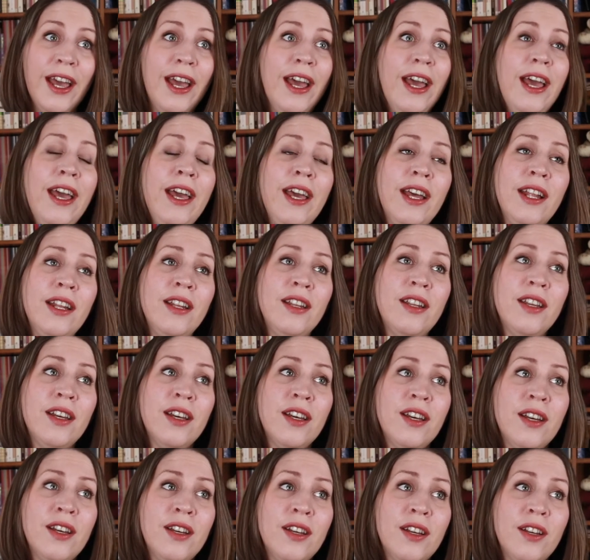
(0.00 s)
And
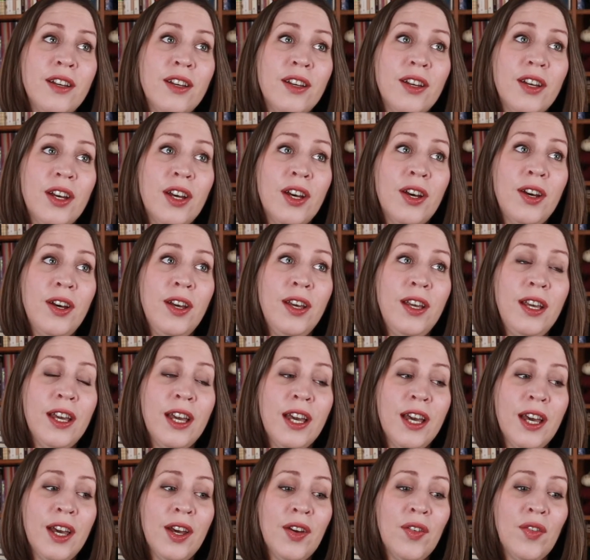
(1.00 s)
I
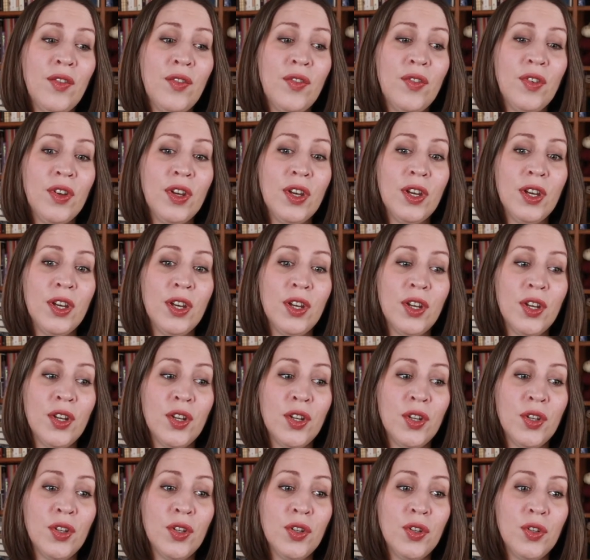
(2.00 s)
have
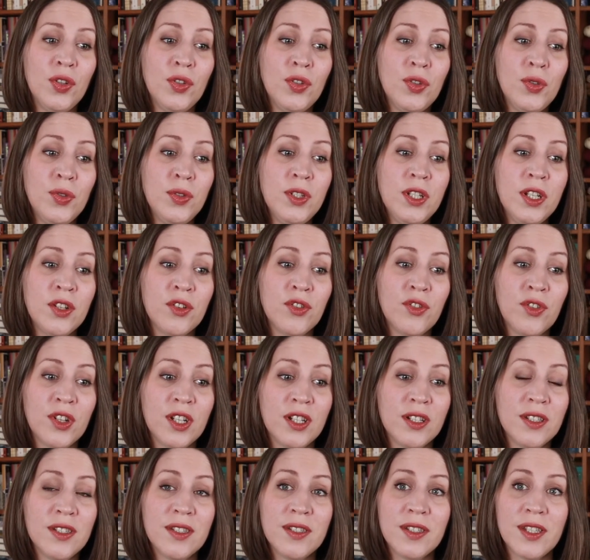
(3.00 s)
2 dear
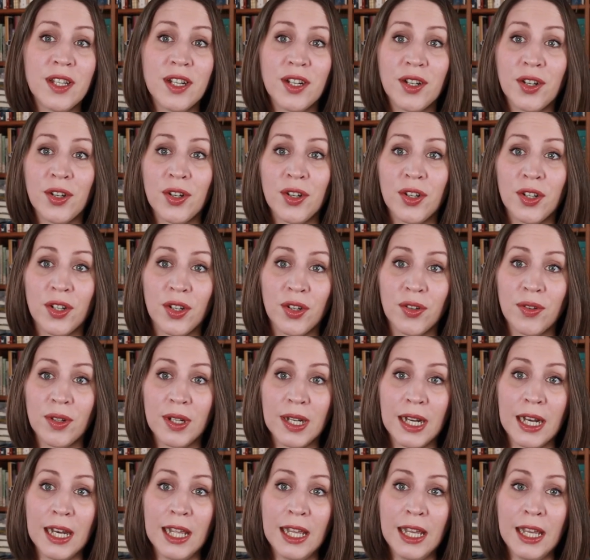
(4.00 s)
friends that are
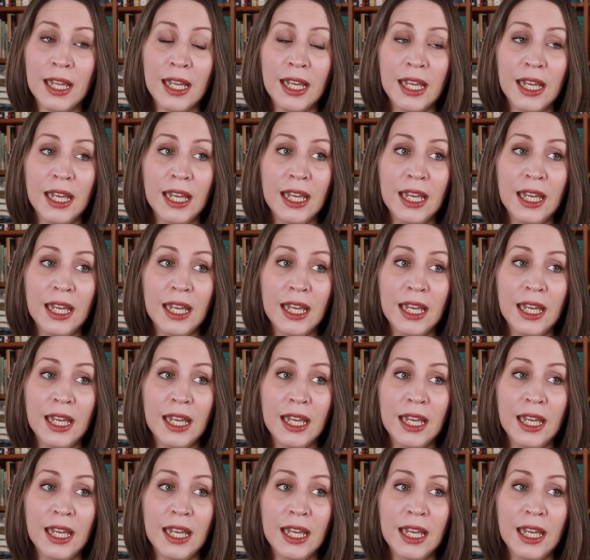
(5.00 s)
currently